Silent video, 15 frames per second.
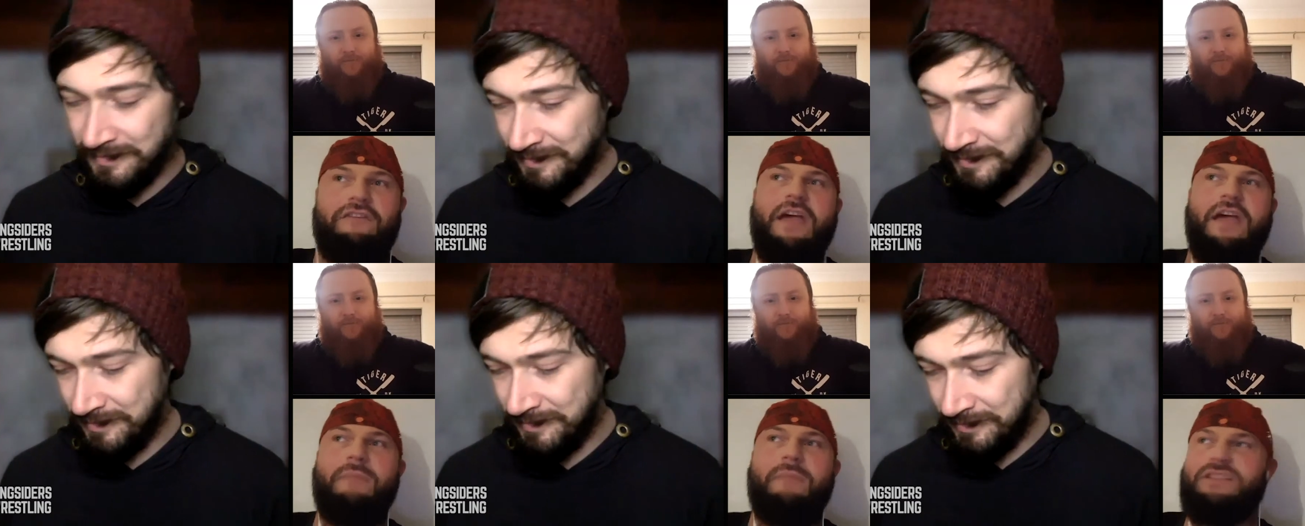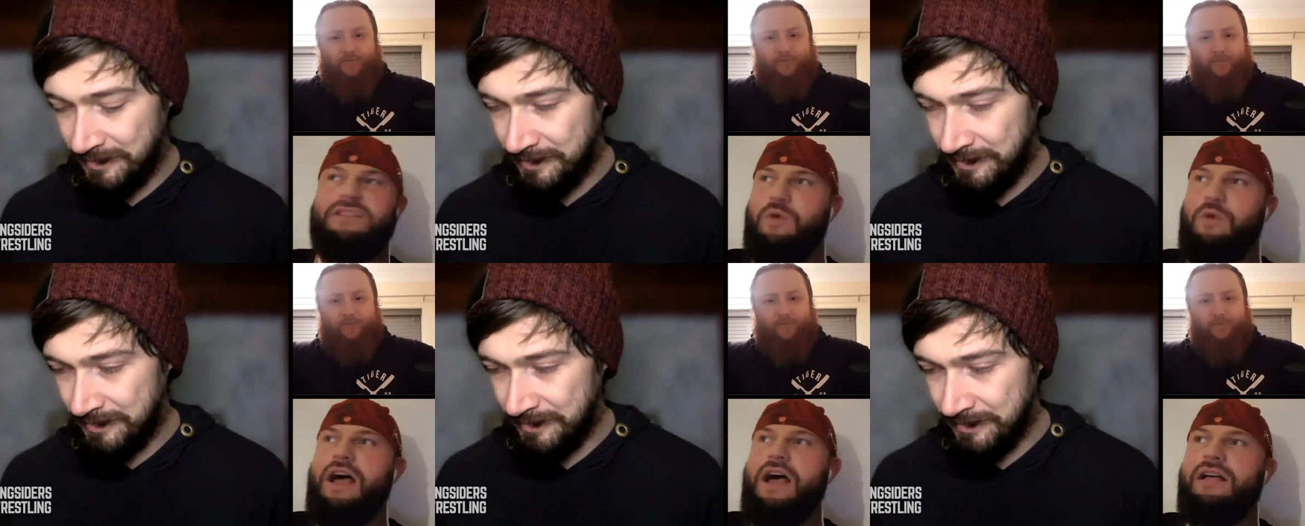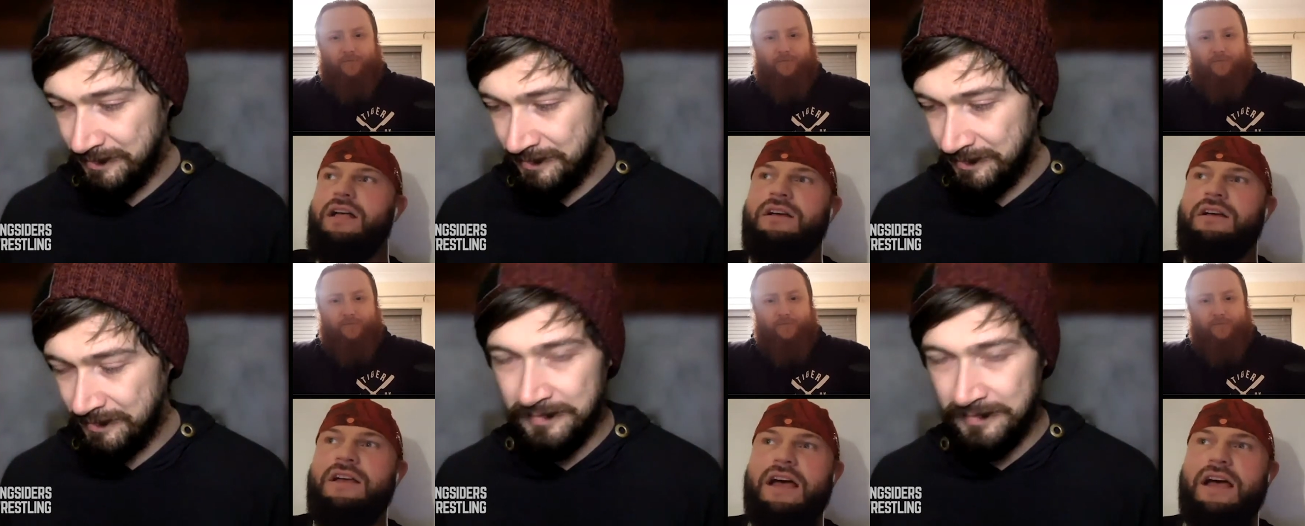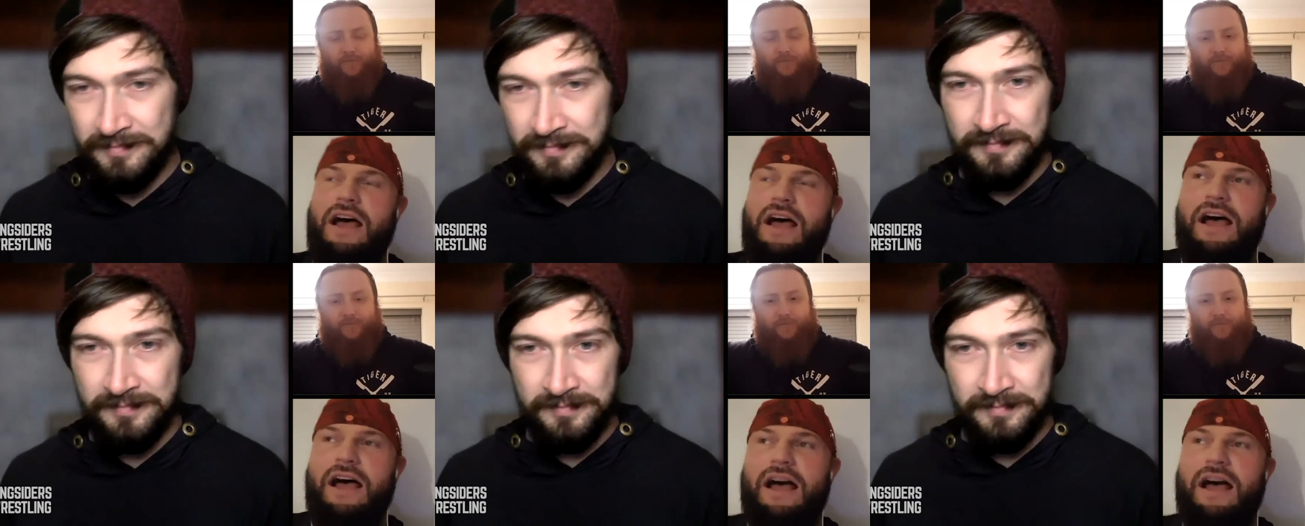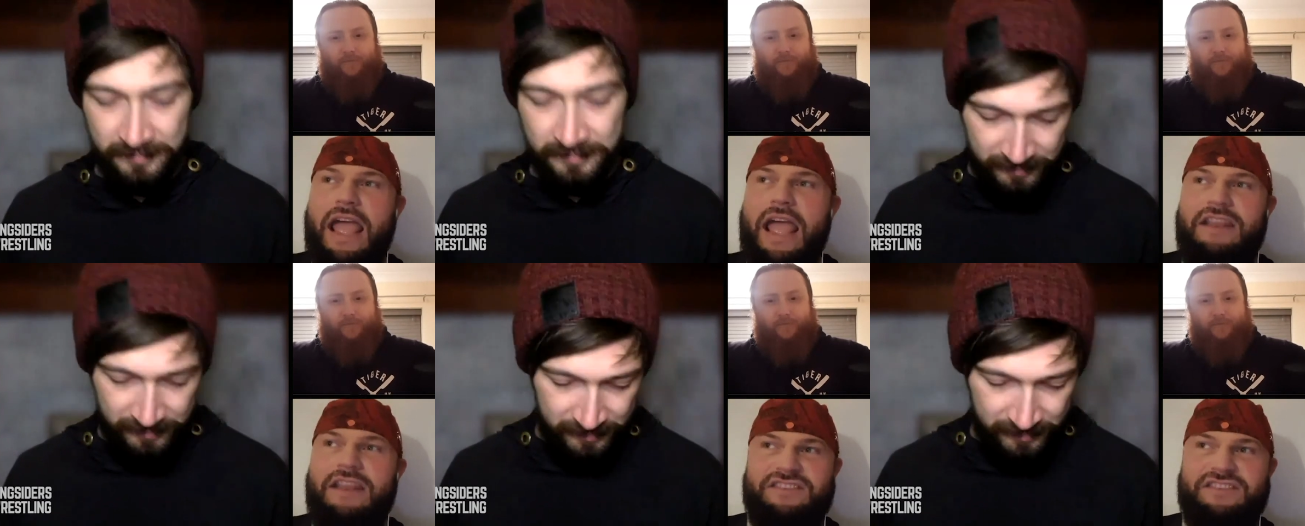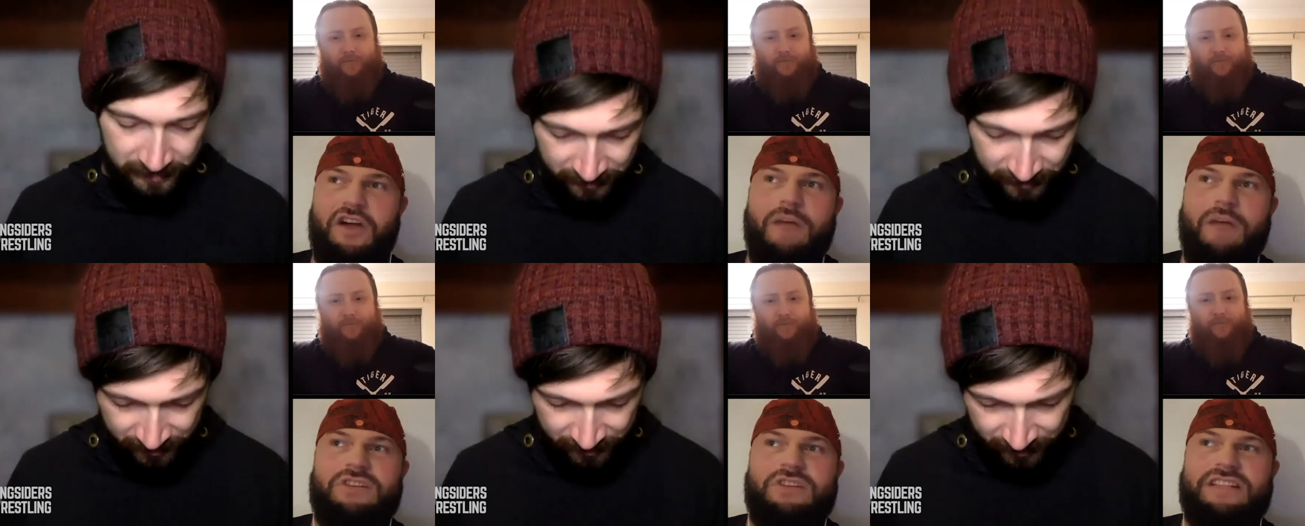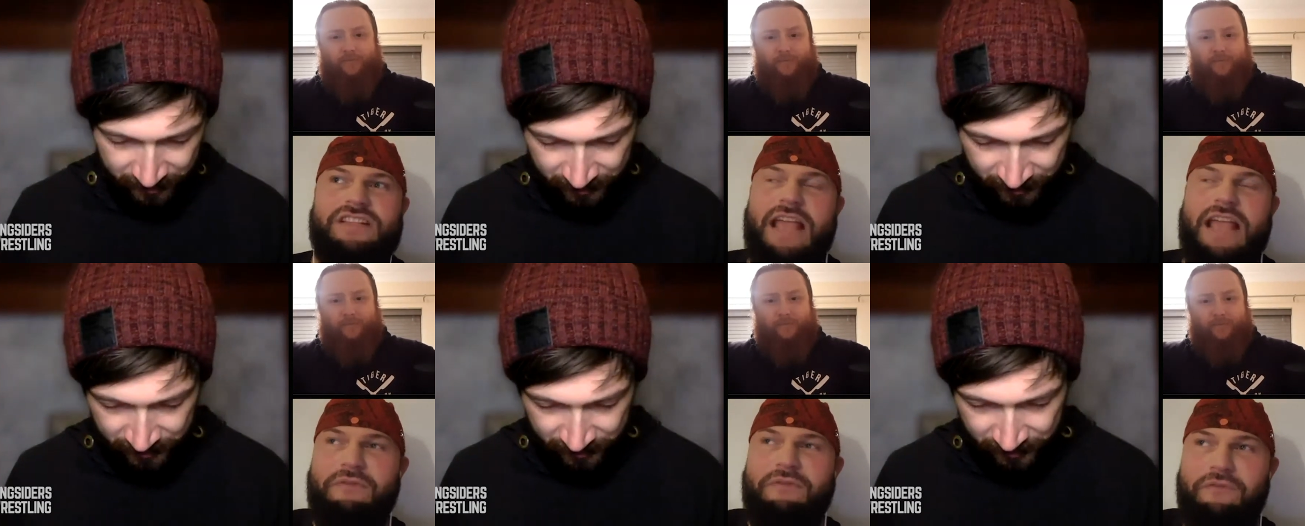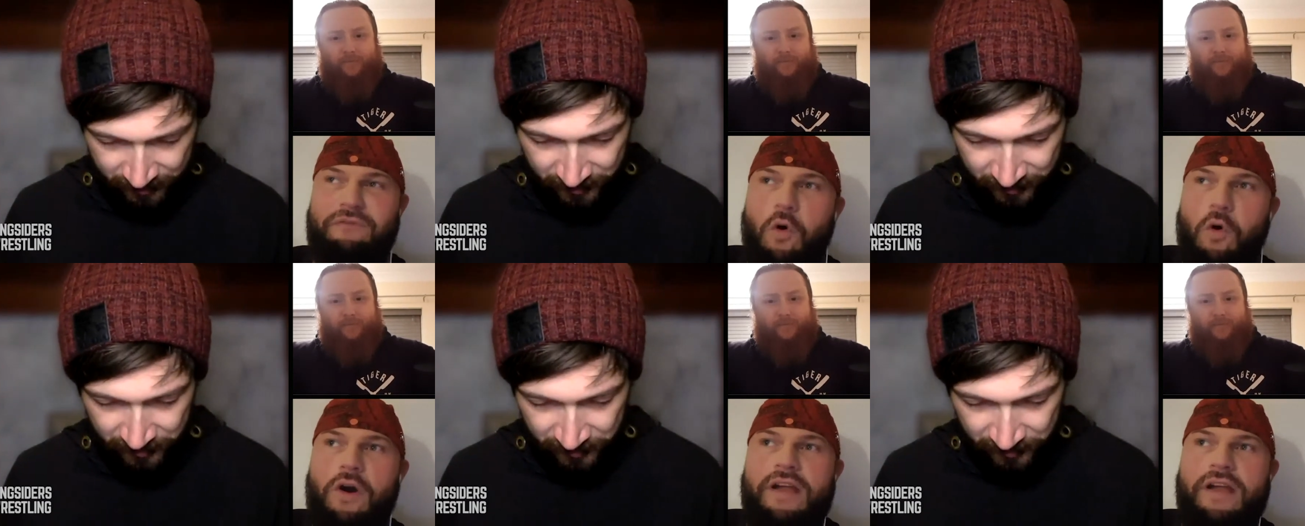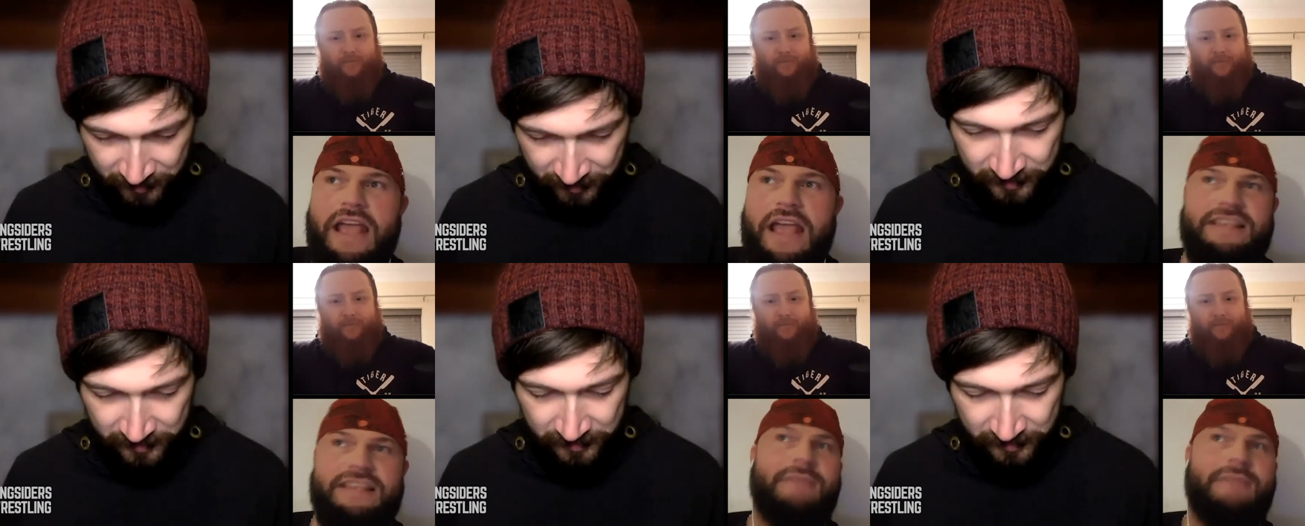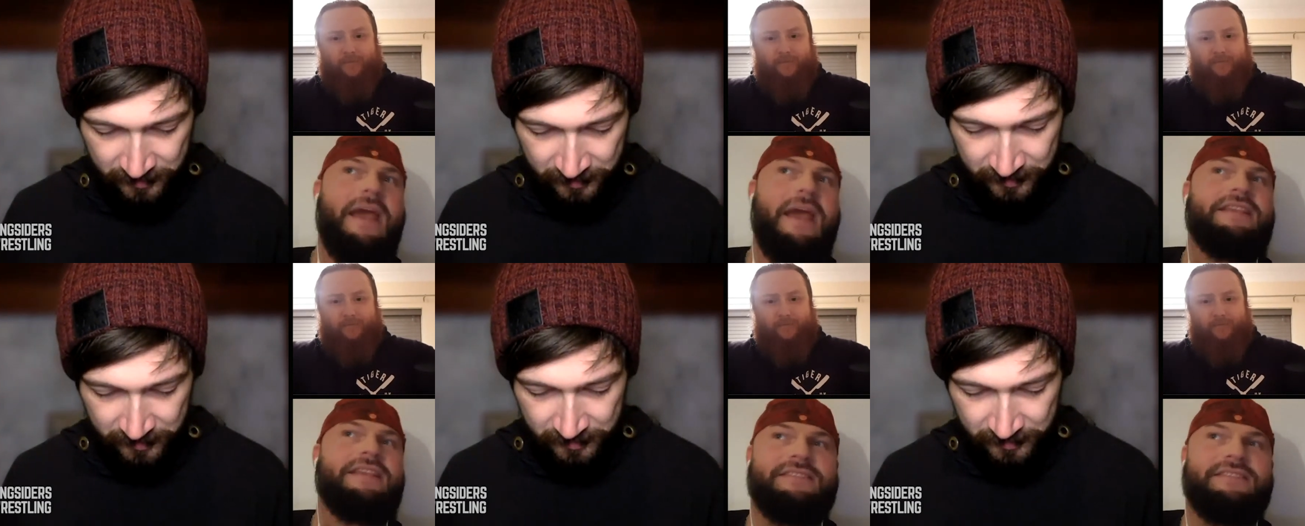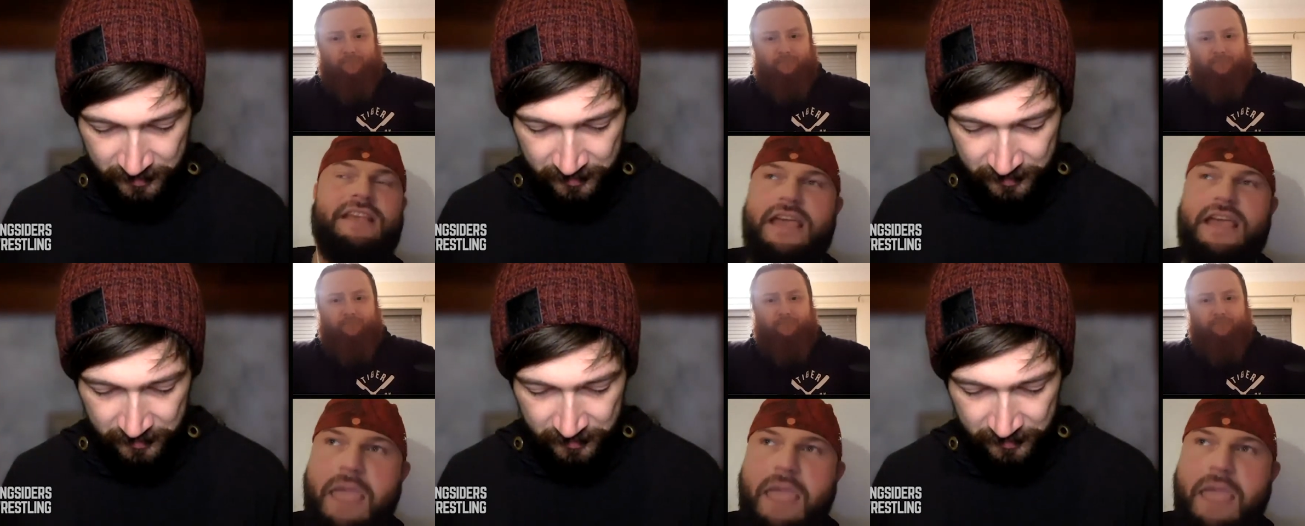Speaker 1: of him as well. Uh, and I saw him just like before, and he made his uh,